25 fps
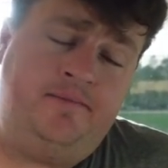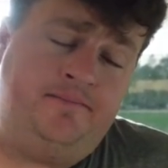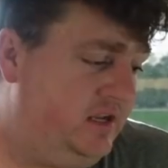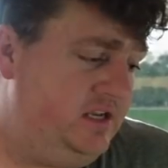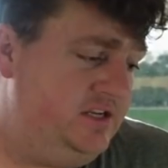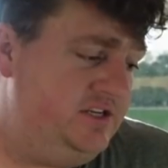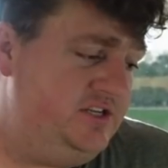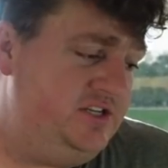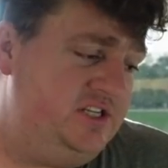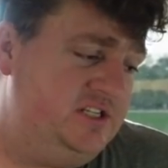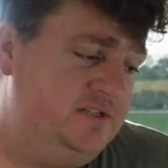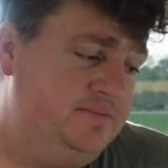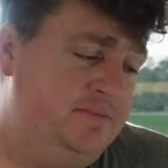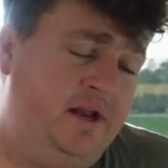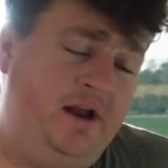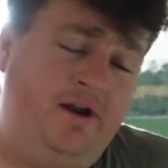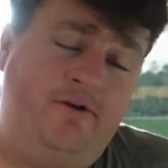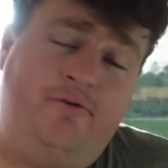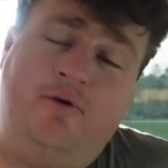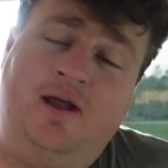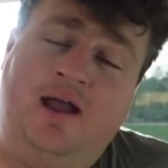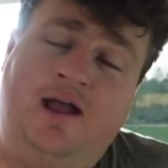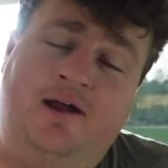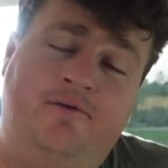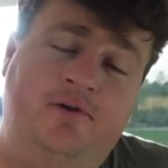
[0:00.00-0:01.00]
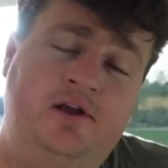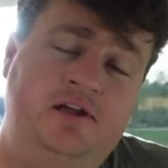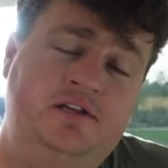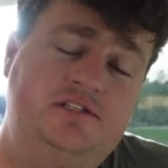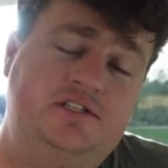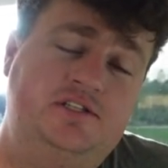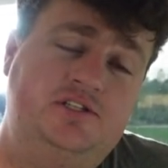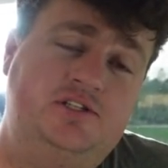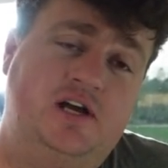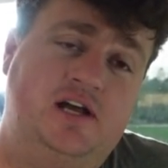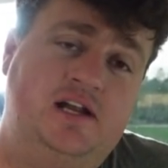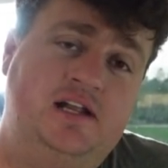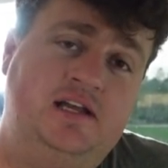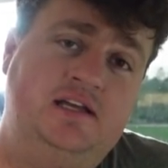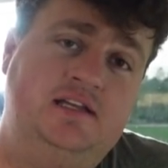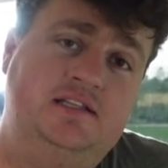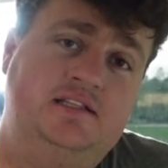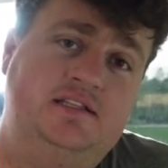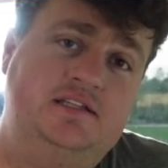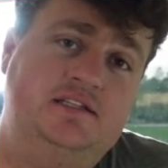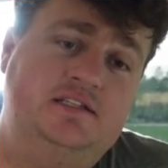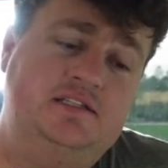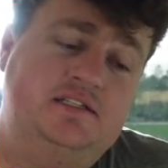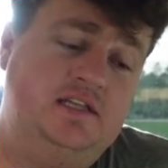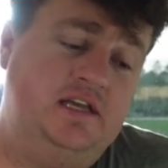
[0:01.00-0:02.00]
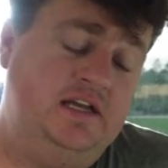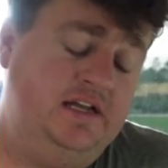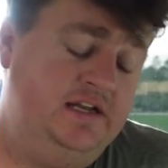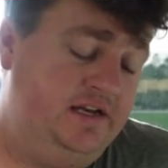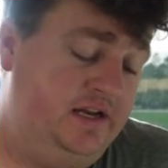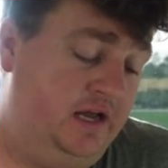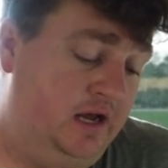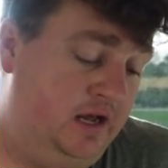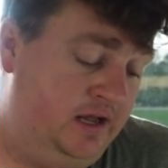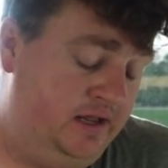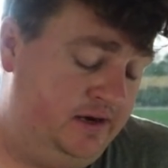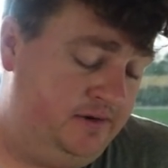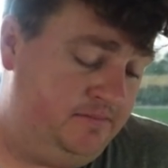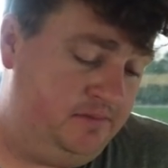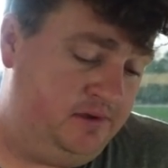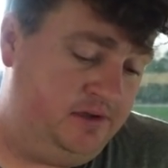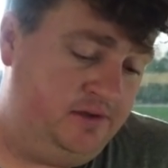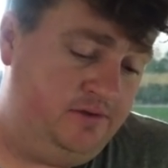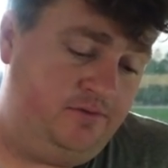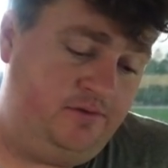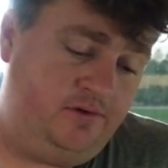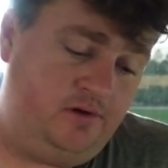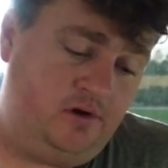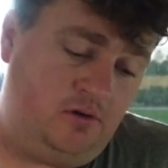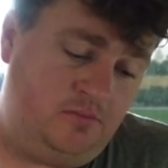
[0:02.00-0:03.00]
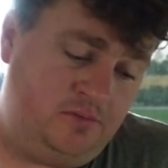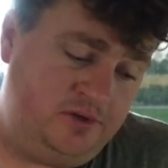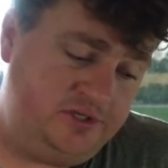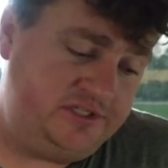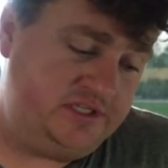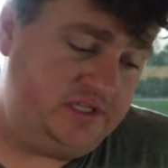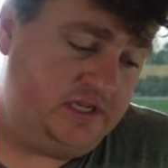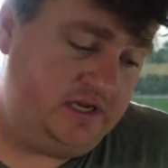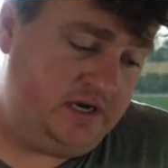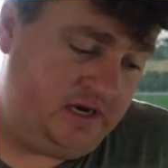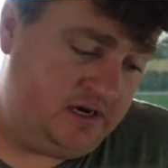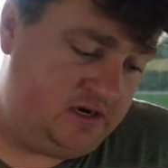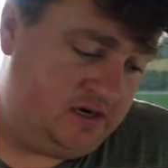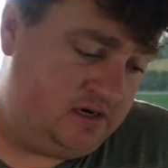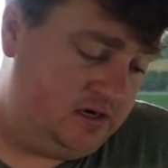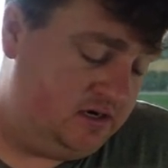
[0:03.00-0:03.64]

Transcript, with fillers: It's just been a rat race to try to get this thing done, but we're almost there.